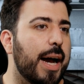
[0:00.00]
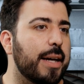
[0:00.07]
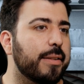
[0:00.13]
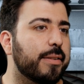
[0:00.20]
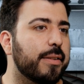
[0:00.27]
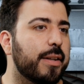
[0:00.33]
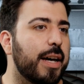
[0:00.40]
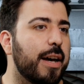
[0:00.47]

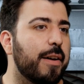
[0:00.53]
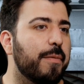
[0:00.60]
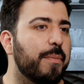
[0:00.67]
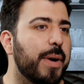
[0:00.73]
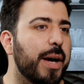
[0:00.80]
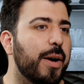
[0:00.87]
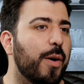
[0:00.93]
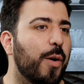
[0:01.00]
I still have
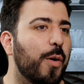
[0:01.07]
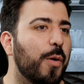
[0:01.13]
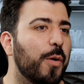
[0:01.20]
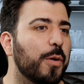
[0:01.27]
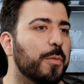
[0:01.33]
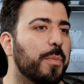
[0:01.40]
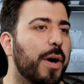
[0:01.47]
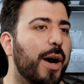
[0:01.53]
my
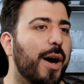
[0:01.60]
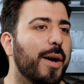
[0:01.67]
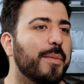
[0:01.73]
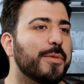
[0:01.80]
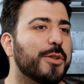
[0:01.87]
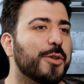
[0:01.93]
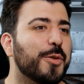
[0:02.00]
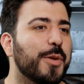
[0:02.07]
old
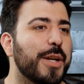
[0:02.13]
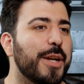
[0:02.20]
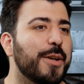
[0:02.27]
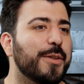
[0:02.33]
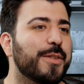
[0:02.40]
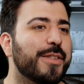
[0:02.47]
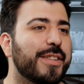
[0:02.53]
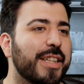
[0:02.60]
Palm
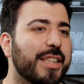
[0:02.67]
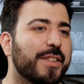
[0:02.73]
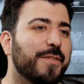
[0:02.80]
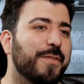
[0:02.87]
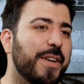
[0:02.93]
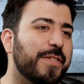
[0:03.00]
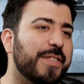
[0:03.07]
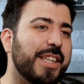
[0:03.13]
Treo
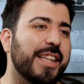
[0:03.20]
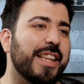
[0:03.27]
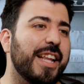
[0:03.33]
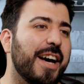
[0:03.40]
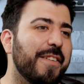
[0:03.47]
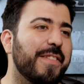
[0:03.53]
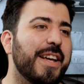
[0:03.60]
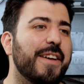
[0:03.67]
650.
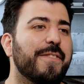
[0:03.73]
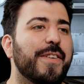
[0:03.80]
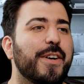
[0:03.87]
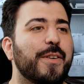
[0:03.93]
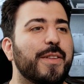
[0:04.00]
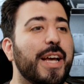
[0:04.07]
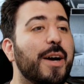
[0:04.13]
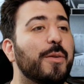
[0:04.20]
Love that
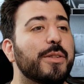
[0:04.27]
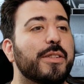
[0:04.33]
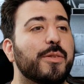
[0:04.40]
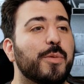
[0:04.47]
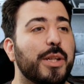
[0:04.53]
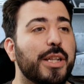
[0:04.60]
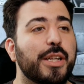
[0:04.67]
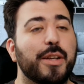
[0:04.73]
phone. That was
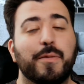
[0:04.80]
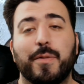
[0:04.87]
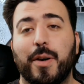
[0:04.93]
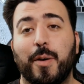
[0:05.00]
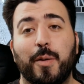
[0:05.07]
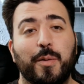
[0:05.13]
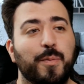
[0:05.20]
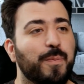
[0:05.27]
a really good
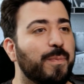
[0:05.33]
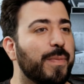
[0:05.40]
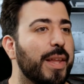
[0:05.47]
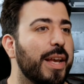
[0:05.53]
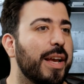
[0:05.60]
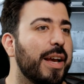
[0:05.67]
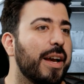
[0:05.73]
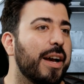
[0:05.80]
phone.
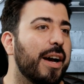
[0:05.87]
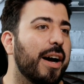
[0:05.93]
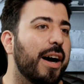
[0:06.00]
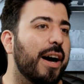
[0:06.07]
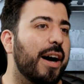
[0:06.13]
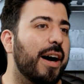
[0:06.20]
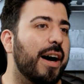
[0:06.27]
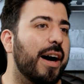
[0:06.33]

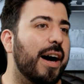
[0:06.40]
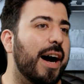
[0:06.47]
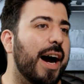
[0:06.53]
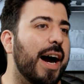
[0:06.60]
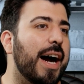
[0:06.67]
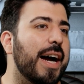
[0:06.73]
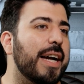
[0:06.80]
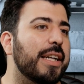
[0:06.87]
Uh,
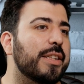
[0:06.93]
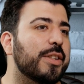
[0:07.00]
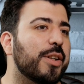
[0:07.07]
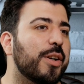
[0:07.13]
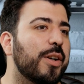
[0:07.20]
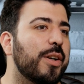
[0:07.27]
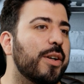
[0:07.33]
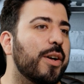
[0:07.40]
I
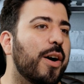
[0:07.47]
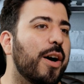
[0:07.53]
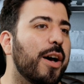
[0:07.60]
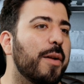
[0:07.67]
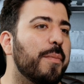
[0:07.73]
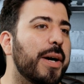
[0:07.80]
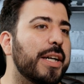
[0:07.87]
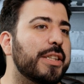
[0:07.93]
turned
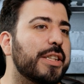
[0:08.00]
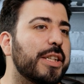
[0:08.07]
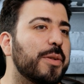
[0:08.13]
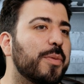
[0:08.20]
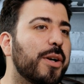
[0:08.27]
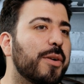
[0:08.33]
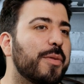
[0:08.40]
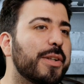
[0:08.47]
on my
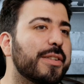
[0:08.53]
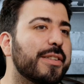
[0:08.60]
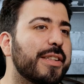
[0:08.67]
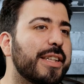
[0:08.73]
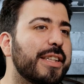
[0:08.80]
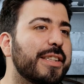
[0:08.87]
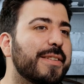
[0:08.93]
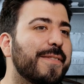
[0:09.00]
G1
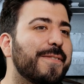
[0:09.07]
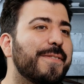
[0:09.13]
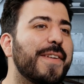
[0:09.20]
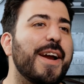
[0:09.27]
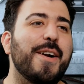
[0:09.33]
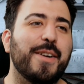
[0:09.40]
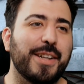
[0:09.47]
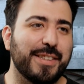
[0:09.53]
recently. Is
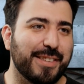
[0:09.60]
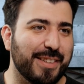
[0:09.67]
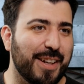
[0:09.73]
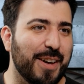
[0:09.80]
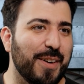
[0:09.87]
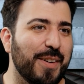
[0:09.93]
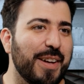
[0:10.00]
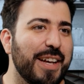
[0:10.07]
very
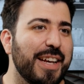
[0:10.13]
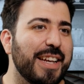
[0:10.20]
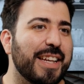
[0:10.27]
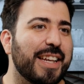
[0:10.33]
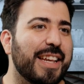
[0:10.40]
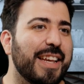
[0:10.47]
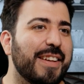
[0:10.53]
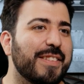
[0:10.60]
slow.
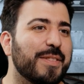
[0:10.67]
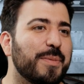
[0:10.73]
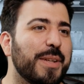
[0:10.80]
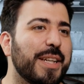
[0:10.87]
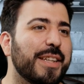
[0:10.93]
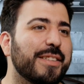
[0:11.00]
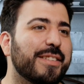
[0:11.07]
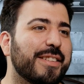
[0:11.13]
Gives
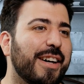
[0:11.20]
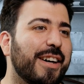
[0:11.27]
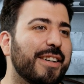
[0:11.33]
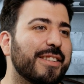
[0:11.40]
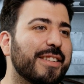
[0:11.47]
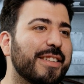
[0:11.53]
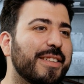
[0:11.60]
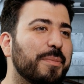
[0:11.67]
me
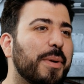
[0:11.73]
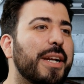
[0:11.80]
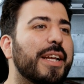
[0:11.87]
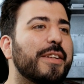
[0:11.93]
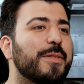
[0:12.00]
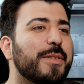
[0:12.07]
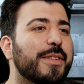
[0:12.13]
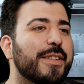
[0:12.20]
nostalgia, but it
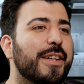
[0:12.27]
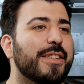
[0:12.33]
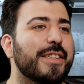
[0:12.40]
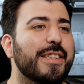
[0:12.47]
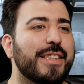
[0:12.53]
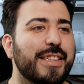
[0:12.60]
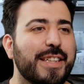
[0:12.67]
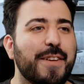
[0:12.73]
gives me
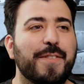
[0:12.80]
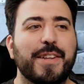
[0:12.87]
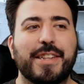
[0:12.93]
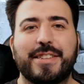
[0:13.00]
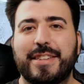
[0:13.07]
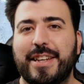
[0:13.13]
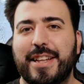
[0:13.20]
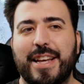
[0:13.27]
nostalgia.
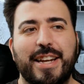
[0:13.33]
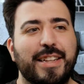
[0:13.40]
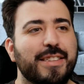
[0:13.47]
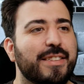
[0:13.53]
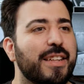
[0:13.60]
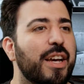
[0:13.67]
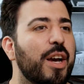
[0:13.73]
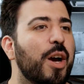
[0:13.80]
Definitely can see how that
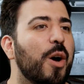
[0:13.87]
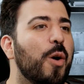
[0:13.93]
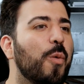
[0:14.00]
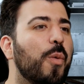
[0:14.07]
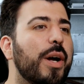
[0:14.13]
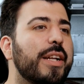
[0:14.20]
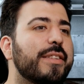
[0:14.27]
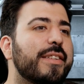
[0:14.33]
is.
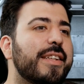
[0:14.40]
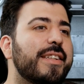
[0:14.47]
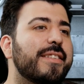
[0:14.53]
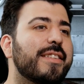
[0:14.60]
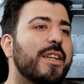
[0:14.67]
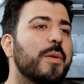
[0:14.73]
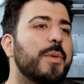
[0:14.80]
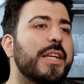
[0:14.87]
What is
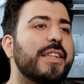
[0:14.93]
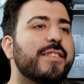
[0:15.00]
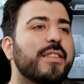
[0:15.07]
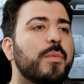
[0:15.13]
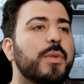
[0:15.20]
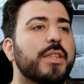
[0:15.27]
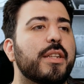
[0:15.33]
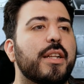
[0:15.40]
eSIM?
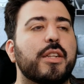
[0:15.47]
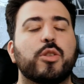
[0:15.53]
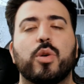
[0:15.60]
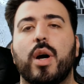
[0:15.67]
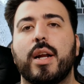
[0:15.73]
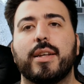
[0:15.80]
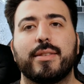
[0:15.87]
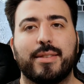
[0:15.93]
eSIM is
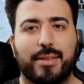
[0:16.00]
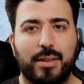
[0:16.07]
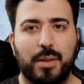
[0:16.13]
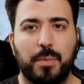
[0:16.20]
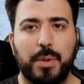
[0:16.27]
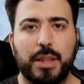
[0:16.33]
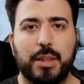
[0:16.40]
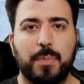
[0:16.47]
electronic
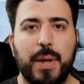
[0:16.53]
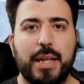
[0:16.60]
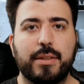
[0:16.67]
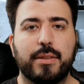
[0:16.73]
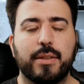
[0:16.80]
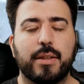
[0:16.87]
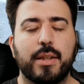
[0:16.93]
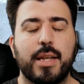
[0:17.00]
SIM. It's
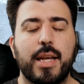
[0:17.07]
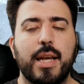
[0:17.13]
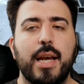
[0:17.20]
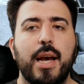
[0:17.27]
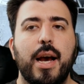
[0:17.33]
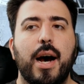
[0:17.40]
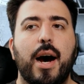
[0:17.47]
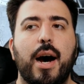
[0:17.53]
basically
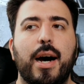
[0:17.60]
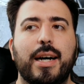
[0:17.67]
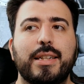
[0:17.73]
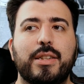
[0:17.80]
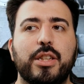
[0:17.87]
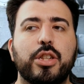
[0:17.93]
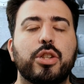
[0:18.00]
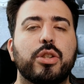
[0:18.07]

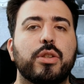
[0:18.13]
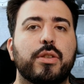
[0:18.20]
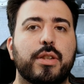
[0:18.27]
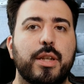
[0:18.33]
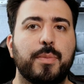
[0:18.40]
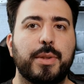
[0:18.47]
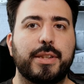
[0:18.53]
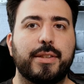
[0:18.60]
a digital
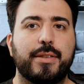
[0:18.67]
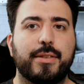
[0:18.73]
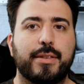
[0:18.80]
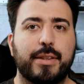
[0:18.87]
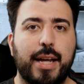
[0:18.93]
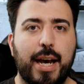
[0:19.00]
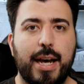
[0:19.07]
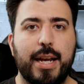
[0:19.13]
SIM that's
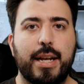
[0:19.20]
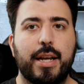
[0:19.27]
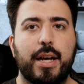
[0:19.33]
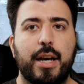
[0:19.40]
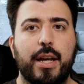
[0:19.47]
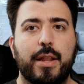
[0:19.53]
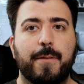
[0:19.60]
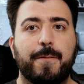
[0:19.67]
inside
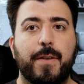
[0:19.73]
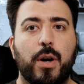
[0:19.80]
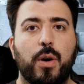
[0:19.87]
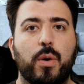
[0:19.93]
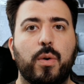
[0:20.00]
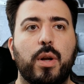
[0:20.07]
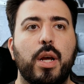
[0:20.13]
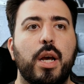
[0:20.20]
uh, the
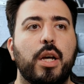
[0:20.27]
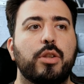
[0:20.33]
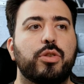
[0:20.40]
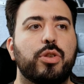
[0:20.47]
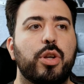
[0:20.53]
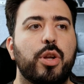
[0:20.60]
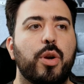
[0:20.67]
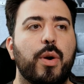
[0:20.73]
phone,
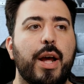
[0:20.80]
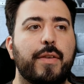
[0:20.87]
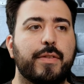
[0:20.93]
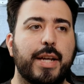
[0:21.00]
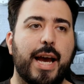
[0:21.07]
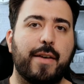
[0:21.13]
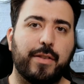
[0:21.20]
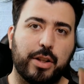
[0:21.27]
so you don't
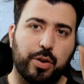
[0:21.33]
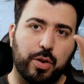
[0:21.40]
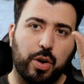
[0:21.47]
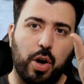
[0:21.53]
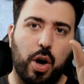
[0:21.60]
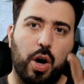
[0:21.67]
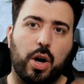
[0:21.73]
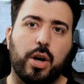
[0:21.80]
have to have a little
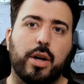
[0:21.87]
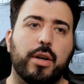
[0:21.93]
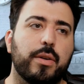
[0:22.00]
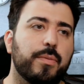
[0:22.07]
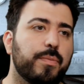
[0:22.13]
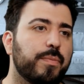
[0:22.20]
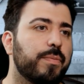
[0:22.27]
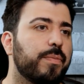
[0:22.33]
card.